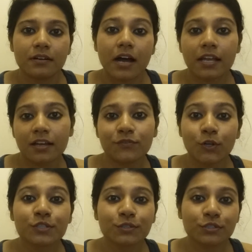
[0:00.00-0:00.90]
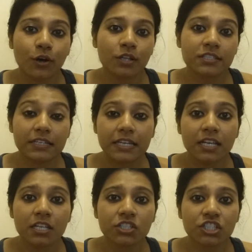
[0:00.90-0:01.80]
I have also taught
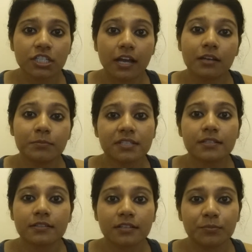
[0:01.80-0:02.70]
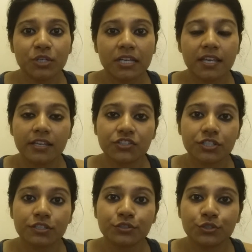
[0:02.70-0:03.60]
English and business
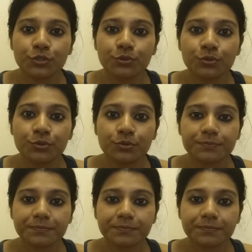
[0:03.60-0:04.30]
communication to